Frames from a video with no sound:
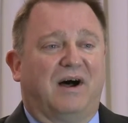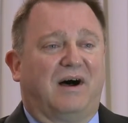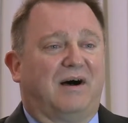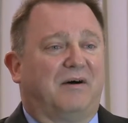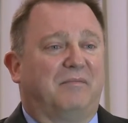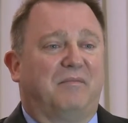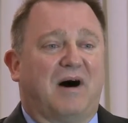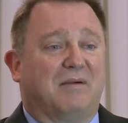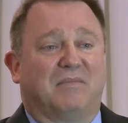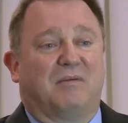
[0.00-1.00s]

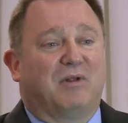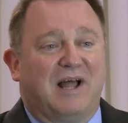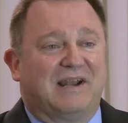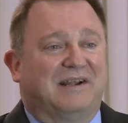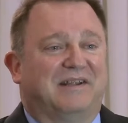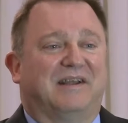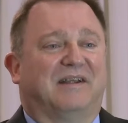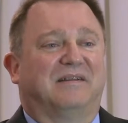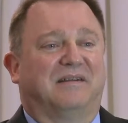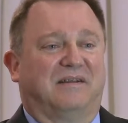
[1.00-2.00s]
I'm glad I did
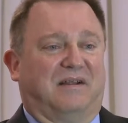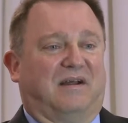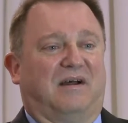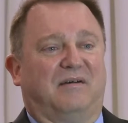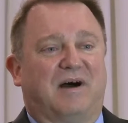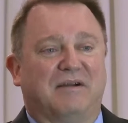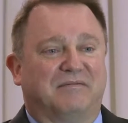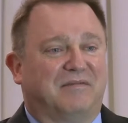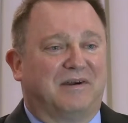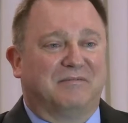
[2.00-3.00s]
it. I
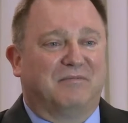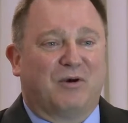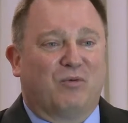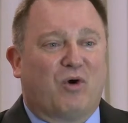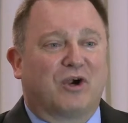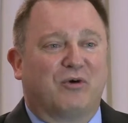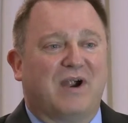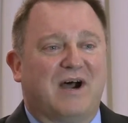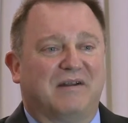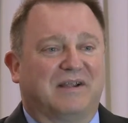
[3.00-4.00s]
walk
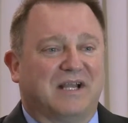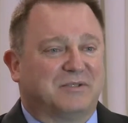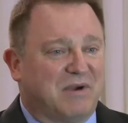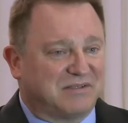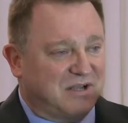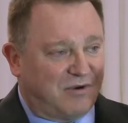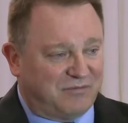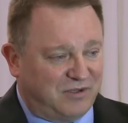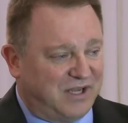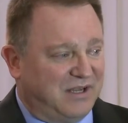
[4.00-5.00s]
around, I catch
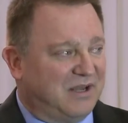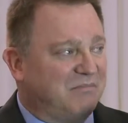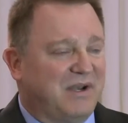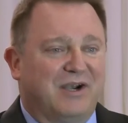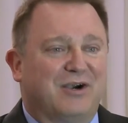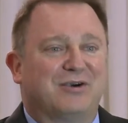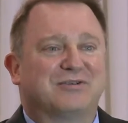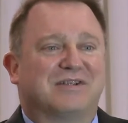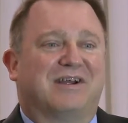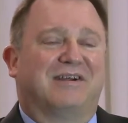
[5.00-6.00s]
myself looking in
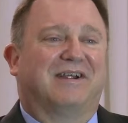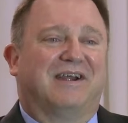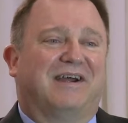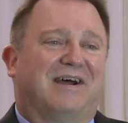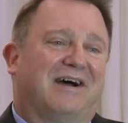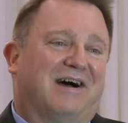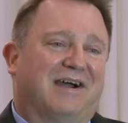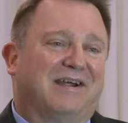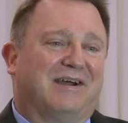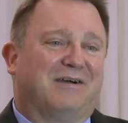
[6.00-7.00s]
mirrors, and
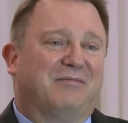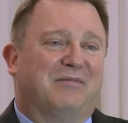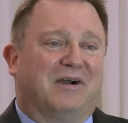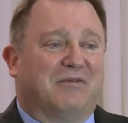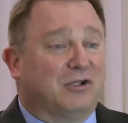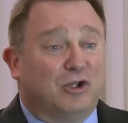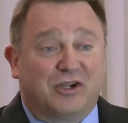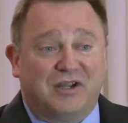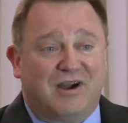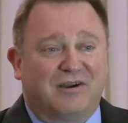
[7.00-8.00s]
I
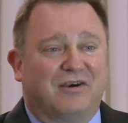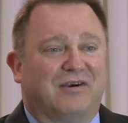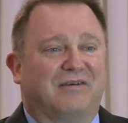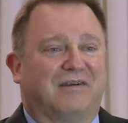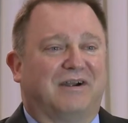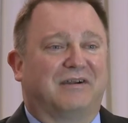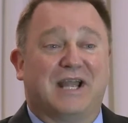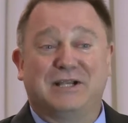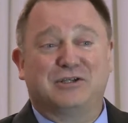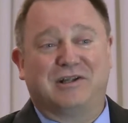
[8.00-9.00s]
look younger.
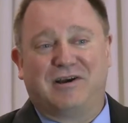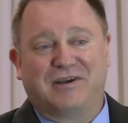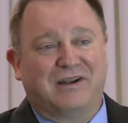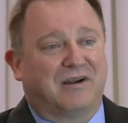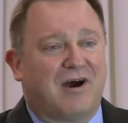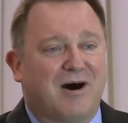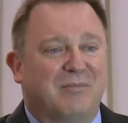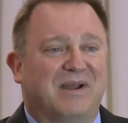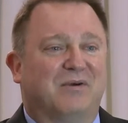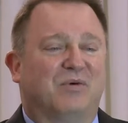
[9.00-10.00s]
Occasionally I'll get a
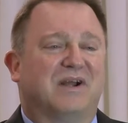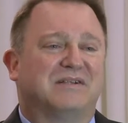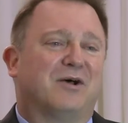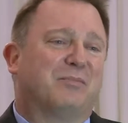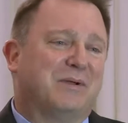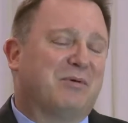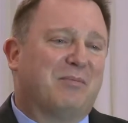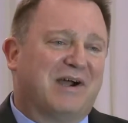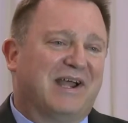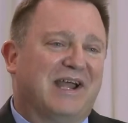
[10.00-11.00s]
comment when I tell people
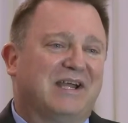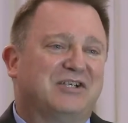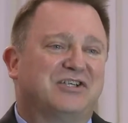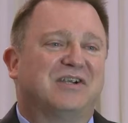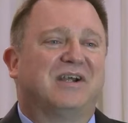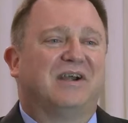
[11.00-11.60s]
my age.